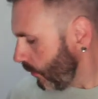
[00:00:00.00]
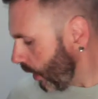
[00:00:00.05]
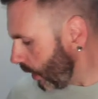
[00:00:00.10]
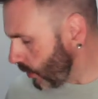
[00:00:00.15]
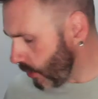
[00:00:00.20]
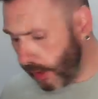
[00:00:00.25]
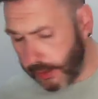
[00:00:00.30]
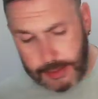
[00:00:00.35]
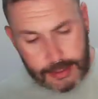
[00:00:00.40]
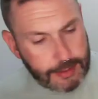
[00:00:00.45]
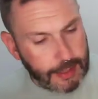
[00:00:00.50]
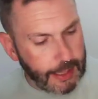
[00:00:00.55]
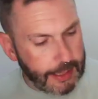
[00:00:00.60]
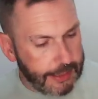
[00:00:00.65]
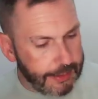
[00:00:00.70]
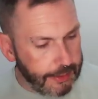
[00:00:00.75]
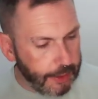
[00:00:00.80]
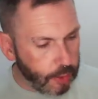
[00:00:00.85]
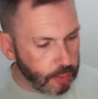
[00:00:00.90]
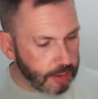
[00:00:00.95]
So I did that
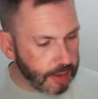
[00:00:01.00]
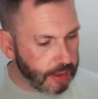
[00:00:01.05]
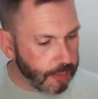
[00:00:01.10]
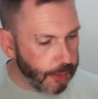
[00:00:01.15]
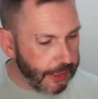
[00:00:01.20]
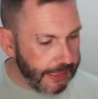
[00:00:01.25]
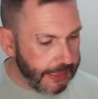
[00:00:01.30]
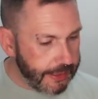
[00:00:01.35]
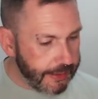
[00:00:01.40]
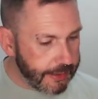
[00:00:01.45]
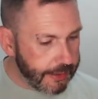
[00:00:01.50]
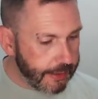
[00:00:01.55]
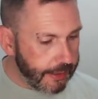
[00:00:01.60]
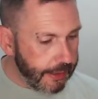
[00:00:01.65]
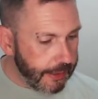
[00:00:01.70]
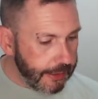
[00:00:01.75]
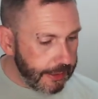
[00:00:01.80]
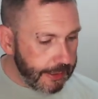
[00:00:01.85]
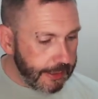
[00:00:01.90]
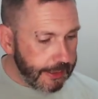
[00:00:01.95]
in the ensuite.
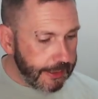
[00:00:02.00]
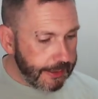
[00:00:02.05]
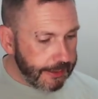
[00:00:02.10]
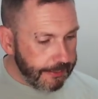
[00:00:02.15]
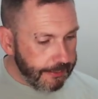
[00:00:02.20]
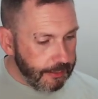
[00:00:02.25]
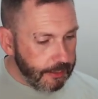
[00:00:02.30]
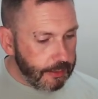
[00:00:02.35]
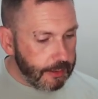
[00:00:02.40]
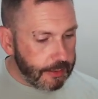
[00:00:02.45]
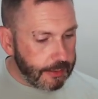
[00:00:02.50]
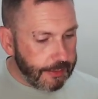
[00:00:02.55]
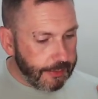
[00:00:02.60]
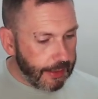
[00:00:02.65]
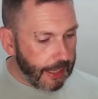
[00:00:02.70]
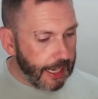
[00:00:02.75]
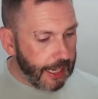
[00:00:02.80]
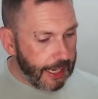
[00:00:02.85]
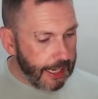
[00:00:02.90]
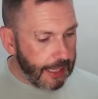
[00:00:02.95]

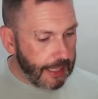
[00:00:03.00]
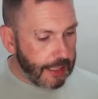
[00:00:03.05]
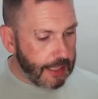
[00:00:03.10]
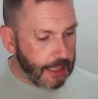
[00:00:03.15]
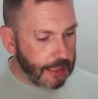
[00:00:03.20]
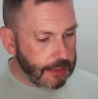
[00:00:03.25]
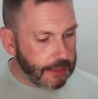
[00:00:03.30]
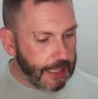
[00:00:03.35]
Then